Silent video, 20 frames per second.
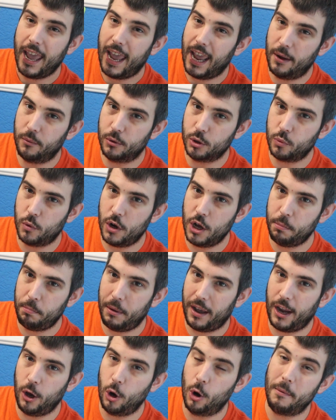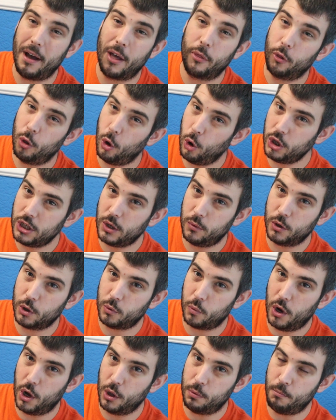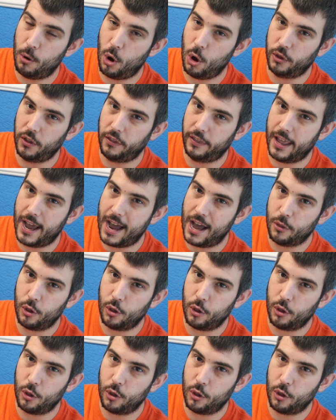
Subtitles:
It was worth picking up, I thought it was worth more than that,